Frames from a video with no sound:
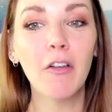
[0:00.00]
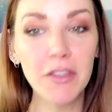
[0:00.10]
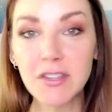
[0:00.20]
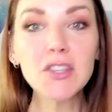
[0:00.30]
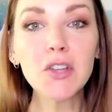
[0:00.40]

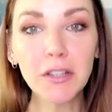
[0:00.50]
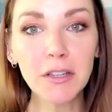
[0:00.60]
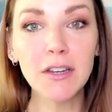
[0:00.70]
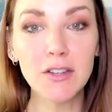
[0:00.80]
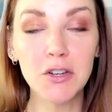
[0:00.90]
This is all
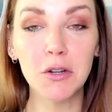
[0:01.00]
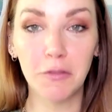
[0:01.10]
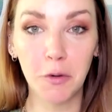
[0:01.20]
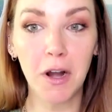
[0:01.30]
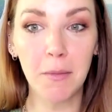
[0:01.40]
you need to do
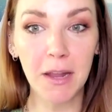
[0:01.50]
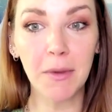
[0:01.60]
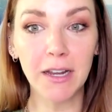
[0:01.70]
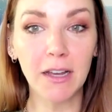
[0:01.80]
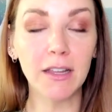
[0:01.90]
if you want to make
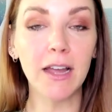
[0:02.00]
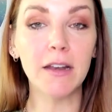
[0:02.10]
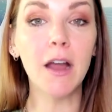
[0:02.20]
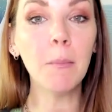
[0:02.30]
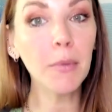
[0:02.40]
money online.
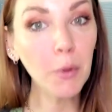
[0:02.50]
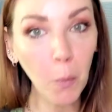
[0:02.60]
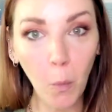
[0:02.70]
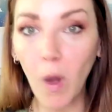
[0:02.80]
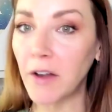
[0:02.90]
Number
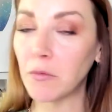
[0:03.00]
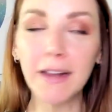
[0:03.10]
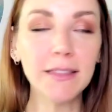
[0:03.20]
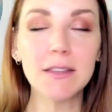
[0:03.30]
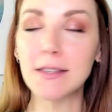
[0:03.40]
one,
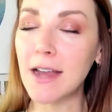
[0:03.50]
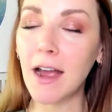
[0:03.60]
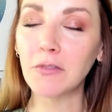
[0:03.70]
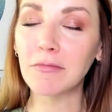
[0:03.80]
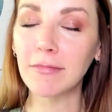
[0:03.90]
write this
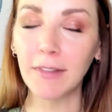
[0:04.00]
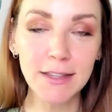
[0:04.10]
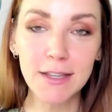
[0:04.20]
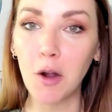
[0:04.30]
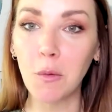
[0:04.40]
down.
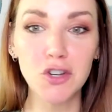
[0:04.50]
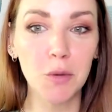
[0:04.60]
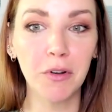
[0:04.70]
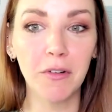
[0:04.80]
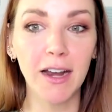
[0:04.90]
Let's go. We're
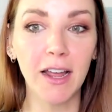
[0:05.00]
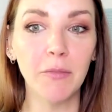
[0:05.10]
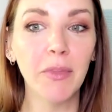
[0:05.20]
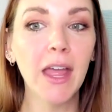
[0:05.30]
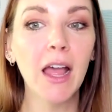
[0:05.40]
jumping right
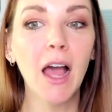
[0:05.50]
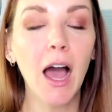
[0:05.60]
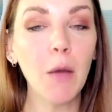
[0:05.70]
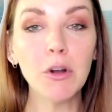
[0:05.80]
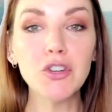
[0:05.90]
in.
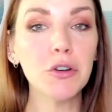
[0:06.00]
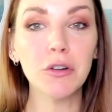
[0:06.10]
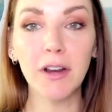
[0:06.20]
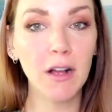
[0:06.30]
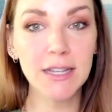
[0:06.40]
I want you to
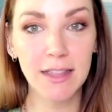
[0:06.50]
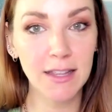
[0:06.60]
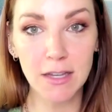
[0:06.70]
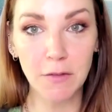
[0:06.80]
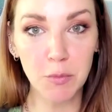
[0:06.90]
create content
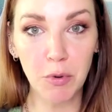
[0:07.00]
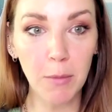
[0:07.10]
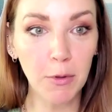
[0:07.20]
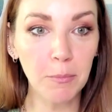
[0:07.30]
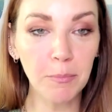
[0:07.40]
that solves a
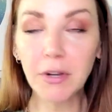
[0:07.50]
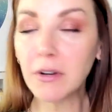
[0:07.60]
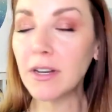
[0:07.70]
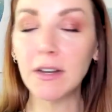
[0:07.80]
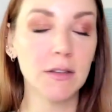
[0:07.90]
problem,
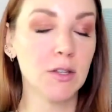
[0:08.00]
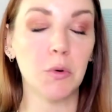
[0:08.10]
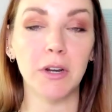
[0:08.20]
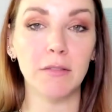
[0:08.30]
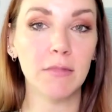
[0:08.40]
period, end of
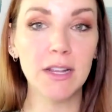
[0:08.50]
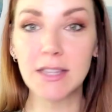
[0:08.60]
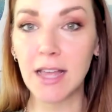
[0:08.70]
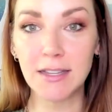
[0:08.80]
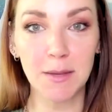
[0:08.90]
story. It's
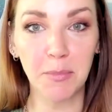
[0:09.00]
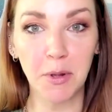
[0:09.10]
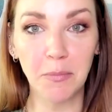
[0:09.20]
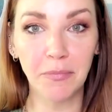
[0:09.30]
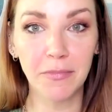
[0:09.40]
that
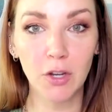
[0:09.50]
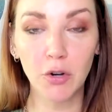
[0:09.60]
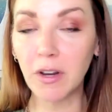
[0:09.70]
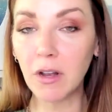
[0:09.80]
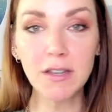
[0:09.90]
simple.
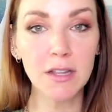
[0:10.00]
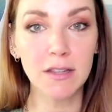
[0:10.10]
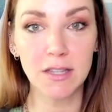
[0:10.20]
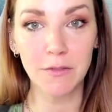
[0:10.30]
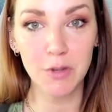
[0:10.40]
Create content
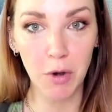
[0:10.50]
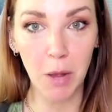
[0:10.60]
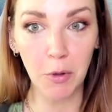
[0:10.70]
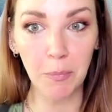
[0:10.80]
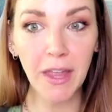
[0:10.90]
that solves a
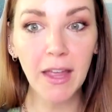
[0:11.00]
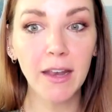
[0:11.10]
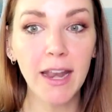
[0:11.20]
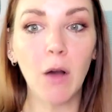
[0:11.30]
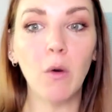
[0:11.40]
problem.
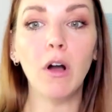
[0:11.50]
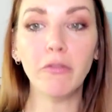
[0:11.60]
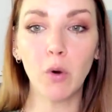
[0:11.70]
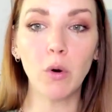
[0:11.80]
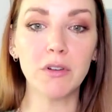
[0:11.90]
Now,
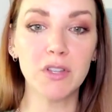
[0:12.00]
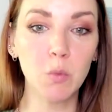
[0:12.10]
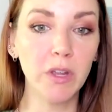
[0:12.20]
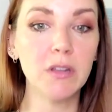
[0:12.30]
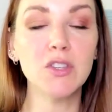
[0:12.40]
of course,
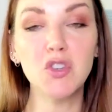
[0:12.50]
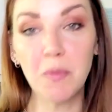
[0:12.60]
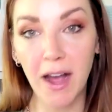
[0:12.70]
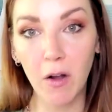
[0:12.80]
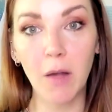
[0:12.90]
we can zoom
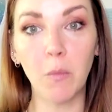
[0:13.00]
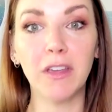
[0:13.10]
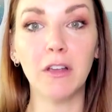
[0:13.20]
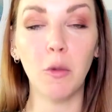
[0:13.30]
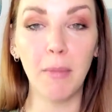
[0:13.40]
out and we
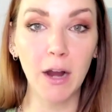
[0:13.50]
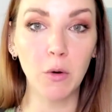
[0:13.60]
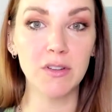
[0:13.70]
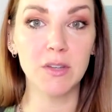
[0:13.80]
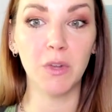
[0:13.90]
can go
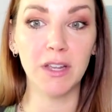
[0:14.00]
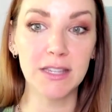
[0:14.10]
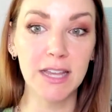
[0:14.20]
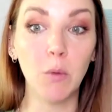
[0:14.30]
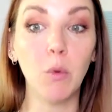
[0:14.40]
backwards and we can
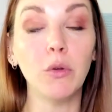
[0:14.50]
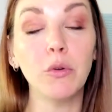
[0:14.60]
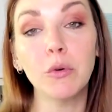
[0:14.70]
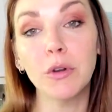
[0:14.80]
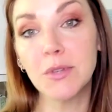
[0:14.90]
say, well,
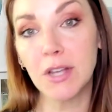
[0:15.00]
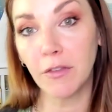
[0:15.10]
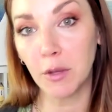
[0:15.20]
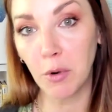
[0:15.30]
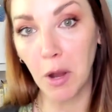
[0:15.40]
who are you
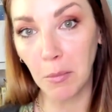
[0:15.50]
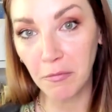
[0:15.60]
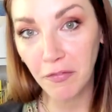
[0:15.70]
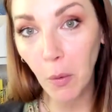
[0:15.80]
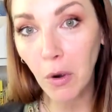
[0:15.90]
solving the problem
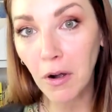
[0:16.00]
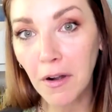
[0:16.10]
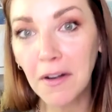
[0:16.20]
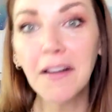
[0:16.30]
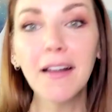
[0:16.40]

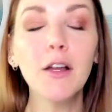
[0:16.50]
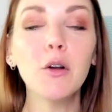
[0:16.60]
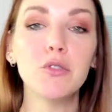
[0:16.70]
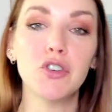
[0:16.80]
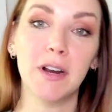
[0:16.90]
for?
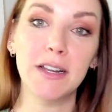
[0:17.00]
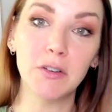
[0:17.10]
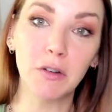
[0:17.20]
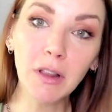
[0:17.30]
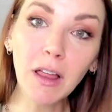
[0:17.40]
Who's your
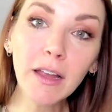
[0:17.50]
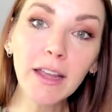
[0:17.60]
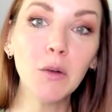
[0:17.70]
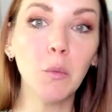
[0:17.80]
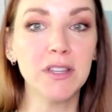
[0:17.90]
ideal
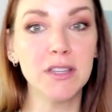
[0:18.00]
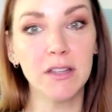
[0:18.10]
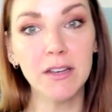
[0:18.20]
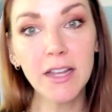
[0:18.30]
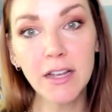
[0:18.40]
client? What's
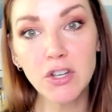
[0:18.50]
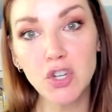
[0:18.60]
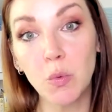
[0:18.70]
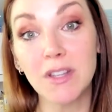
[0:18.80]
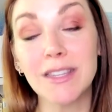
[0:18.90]
the
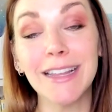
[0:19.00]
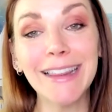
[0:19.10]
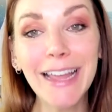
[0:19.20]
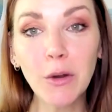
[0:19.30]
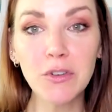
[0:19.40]
niche? What's the
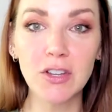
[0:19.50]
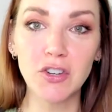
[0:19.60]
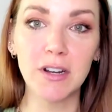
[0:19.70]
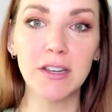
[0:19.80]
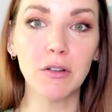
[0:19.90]
language that
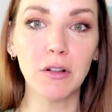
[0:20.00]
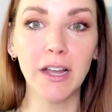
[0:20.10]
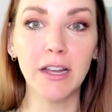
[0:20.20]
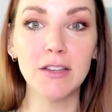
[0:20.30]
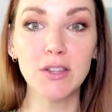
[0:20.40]
your ideal
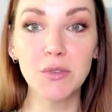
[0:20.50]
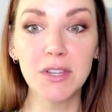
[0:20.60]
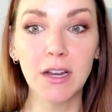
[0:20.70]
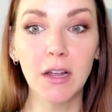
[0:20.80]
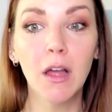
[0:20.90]
client is
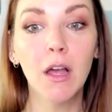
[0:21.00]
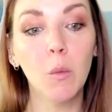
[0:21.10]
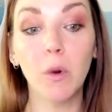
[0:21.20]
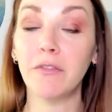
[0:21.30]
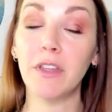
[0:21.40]
using?
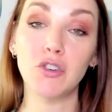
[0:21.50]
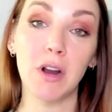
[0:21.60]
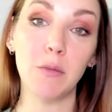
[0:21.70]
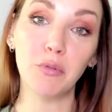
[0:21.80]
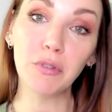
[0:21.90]
What have they
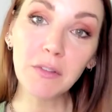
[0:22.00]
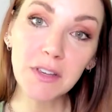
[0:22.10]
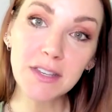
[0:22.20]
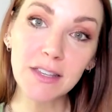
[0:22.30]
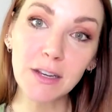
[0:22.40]
tried
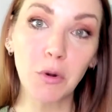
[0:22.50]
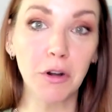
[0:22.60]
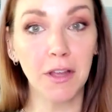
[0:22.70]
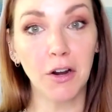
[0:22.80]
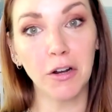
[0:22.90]
previously? What
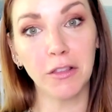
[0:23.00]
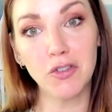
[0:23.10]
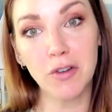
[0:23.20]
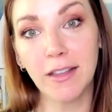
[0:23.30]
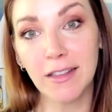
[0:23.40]
are they currently
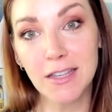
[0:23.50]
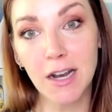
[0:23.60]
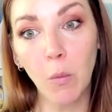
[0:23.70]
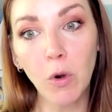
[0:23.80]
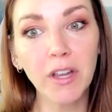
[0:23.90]
trying that's
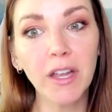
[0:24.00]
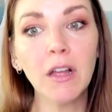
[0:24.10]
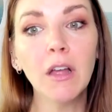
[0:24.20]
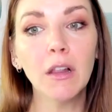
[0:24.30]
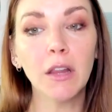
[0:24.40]
not
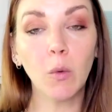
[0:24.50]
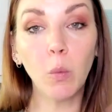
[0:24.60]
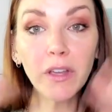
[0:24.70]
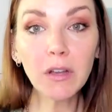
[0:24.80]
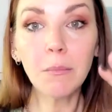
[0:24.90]
working? Like
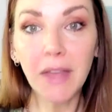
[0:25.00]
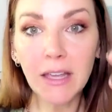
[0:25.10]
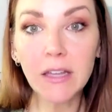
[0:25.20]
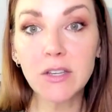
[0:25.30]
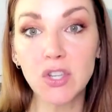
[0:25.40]
we can
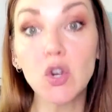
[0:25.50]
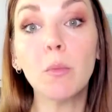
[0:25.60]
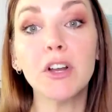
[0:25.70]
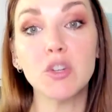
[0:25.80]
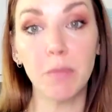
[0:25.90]
make it so
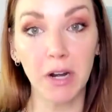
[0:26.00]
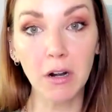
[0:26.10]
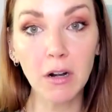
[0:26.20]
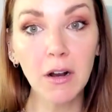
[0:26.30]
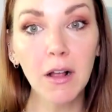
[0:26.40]
much
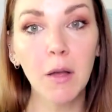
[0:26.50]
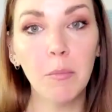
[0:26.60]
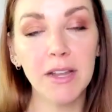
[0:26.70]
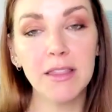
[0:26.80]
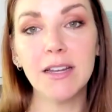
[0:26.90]
bigger.
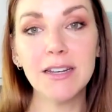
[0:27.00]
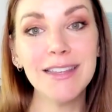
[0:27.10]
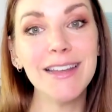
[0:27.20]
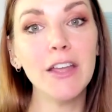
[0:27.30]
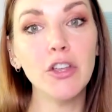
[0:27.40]
But at the end of
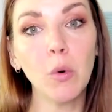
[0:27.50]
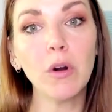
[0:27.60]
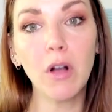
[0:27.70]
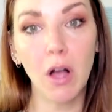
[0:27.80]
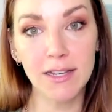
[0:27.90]
the day, your
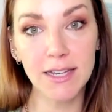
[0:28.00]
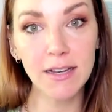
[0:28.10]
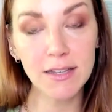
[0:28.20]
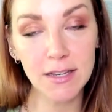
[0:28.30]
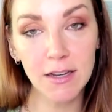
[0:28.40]

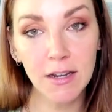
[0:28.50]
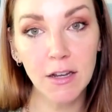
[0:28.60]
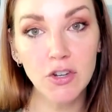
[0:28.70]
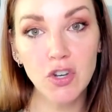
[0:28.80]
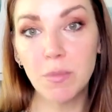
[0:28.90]
content
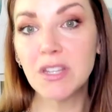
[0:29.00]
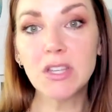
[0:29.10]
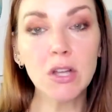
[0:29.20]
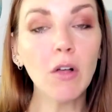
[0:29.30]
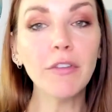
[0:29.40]
should be
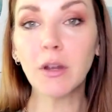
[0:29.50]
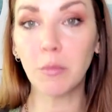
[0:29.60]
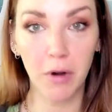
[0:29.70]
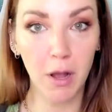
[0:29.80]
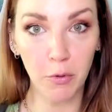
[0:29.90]
solving a
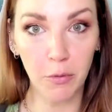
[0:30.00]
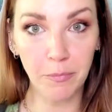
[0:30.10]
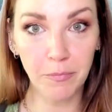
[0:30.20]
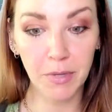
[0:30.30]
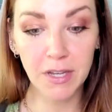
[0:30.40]

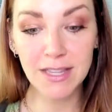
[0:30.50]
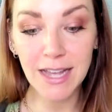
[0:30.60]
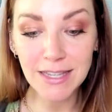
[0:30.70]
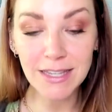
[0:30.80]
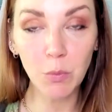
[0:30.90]
problem because
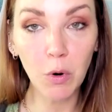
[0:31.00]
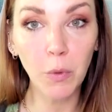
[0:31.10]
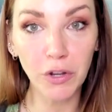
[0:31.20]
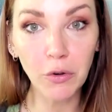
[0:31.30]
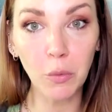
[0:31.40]
that's what we do.